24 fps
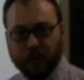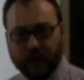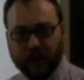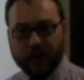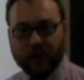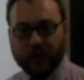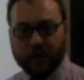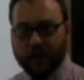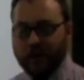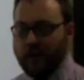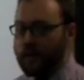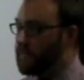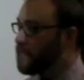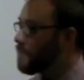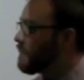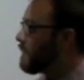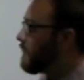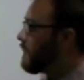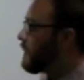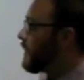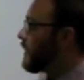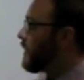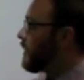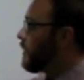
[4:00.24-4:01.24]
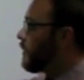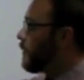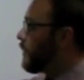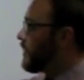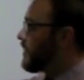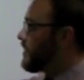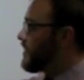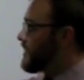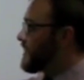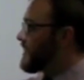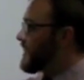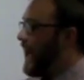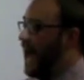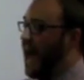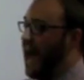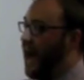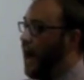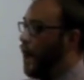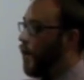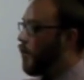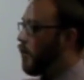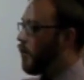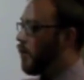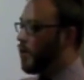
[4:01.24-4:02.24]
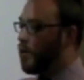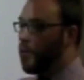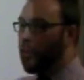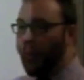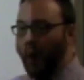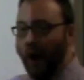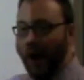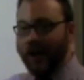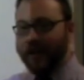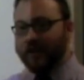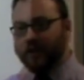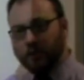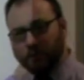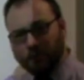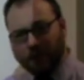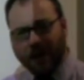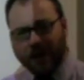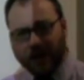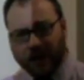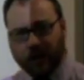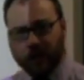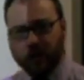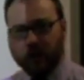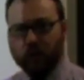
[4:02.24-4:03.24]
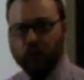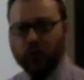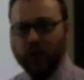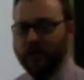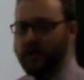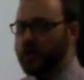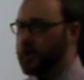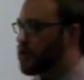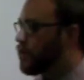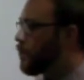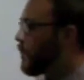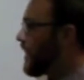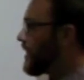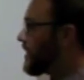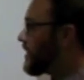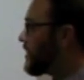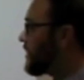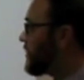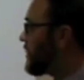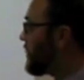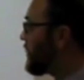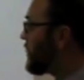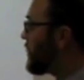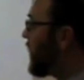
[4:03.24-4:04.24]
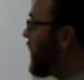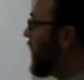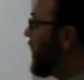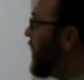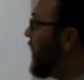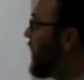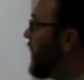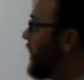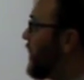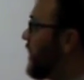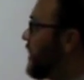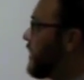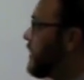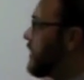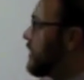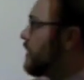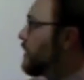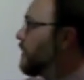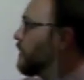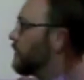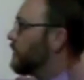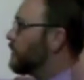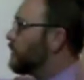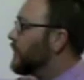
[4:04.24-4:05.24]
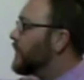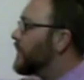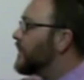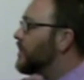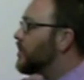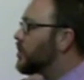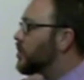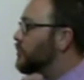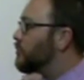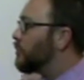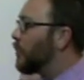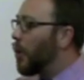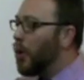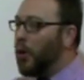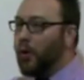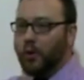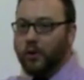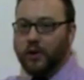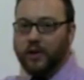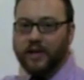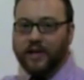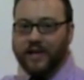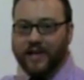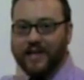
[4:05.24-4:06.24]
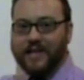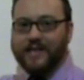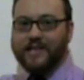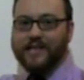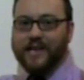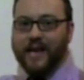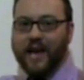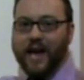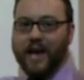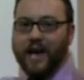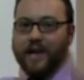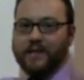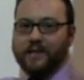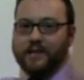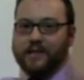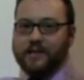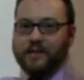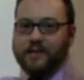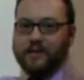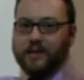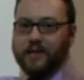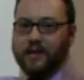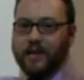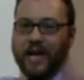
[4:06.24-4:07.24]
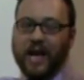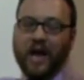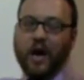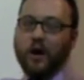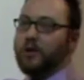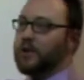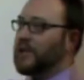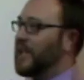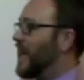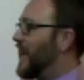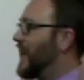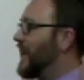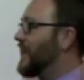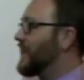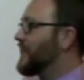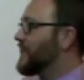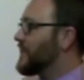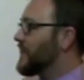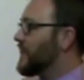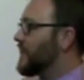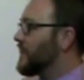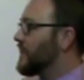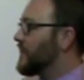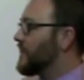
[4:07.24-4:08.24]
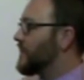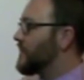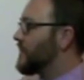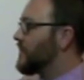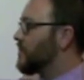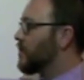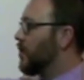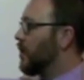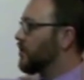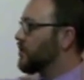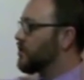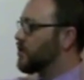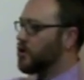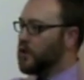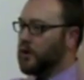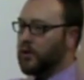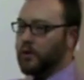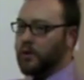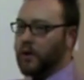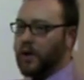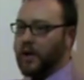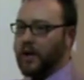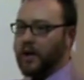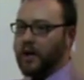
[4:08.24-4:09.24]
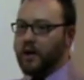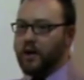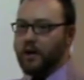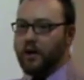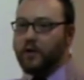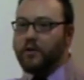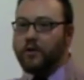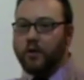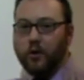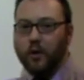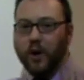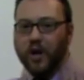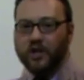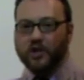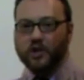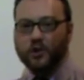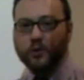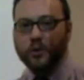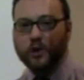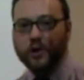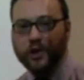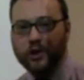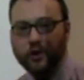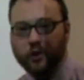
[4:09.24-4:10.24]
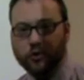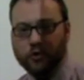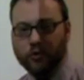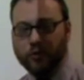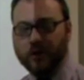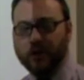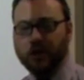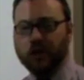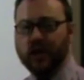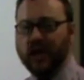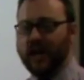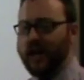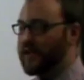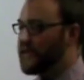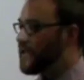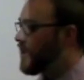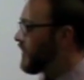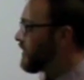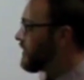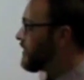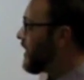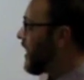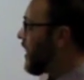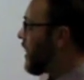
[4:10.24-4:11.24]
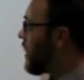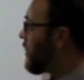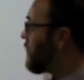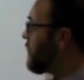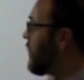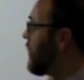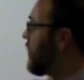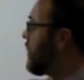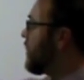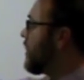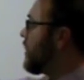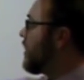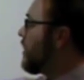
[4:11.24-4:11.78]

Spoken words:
Wie, which is how or what, depending on what your question is. Wie spät ist es? How late is it? This is also the question we're going to use when we learn how to tell time.